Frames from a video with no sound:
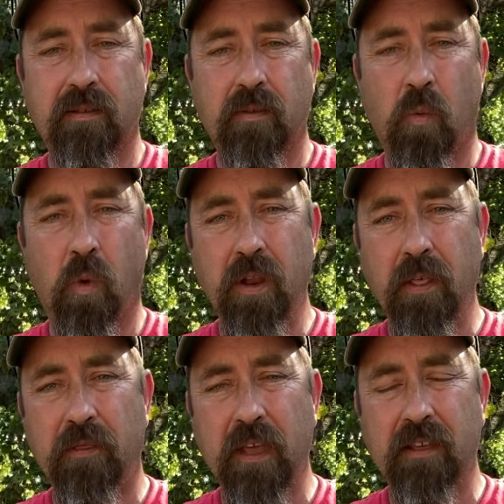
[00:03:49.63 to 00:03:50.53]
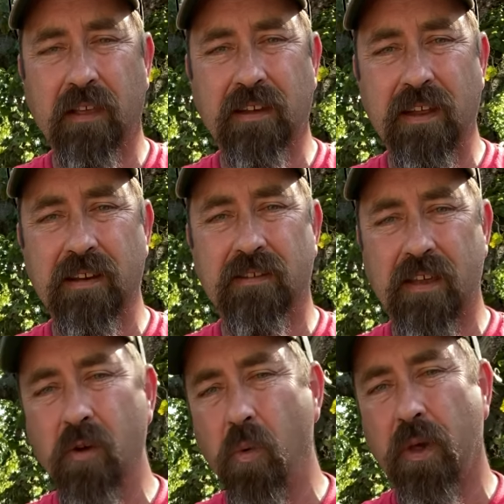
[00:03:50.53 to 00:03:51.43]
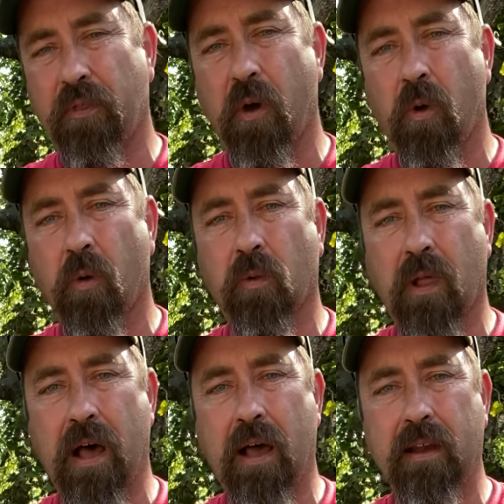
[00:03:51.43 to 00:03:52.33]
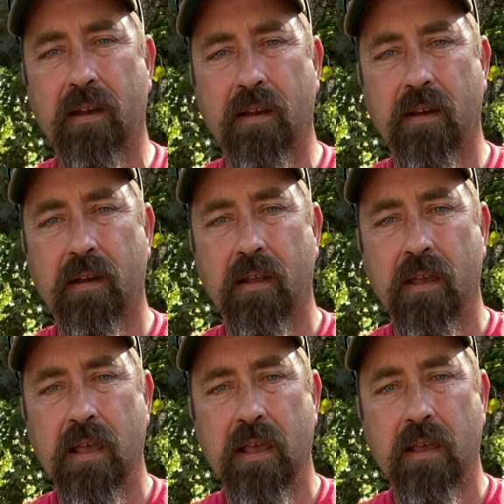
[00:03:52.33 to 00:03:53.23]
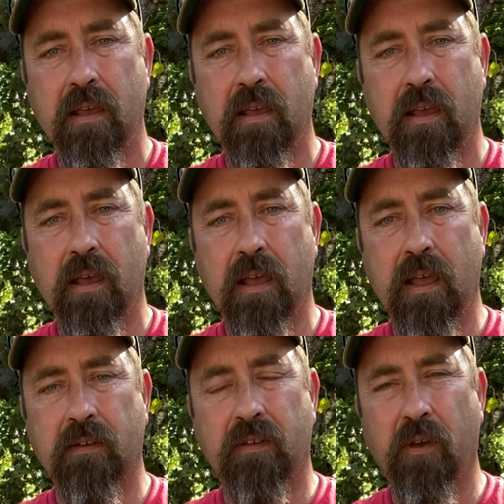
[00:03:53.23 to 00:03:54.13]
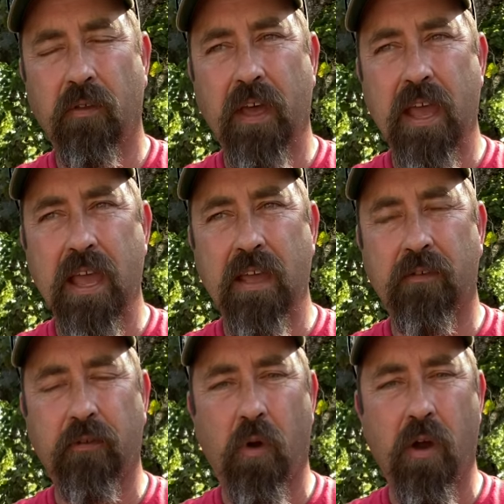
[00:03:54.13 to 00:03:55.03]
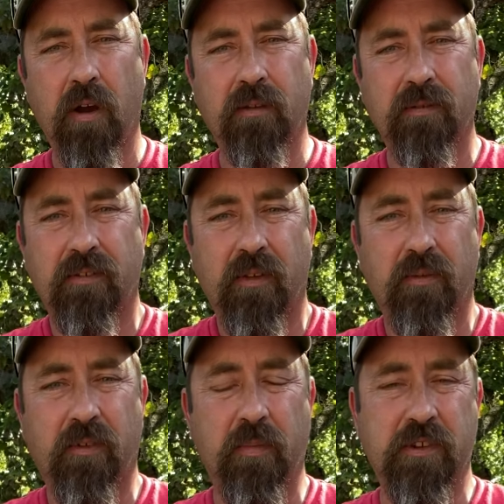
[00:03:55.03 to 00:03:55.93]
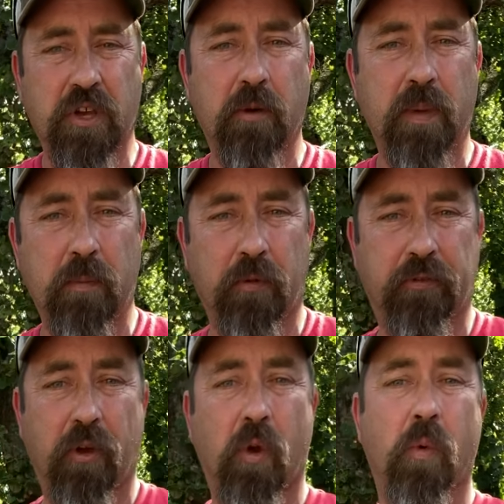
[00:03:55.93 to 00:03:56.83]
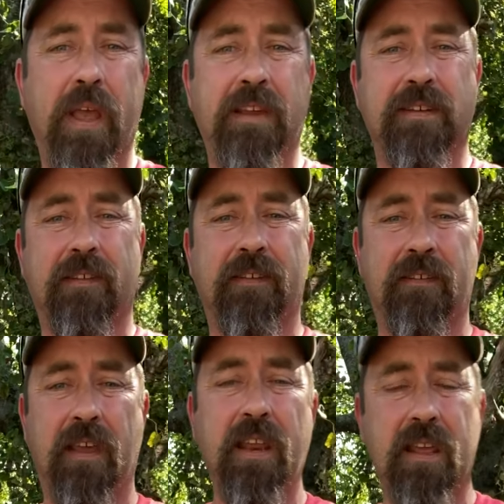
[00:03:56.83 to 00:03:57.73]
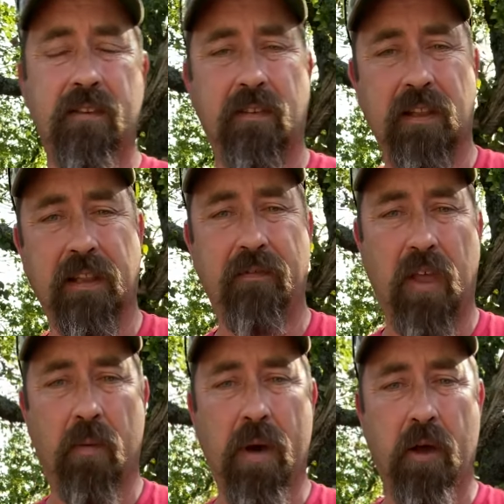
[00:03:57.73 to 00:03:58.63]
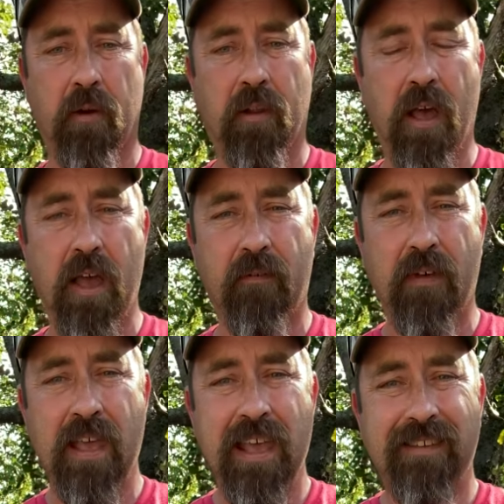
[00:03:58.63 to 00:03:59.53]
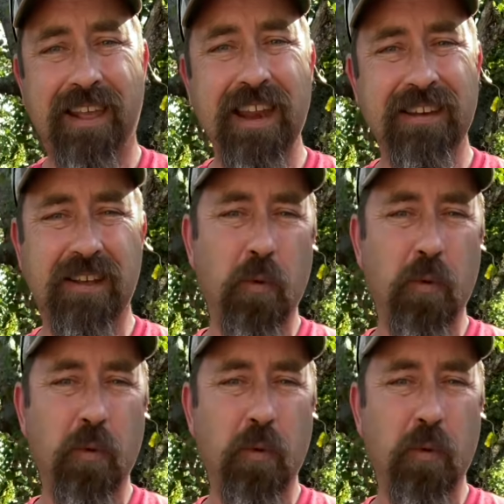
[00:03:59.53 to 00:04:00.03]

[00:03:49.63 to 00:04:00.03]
one of the things they didn't deal with a whole lot until they start, some, some of these young people start going into the cities and living a modern life, is they didn't deal